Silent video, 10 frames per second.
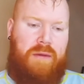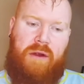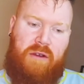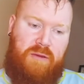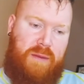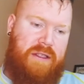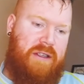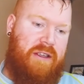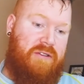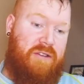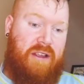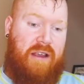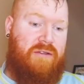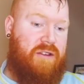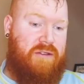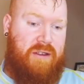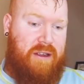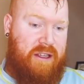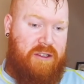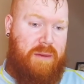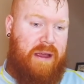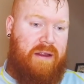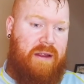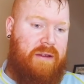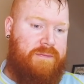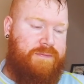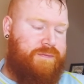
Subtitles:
but not as bitter as I was expecting.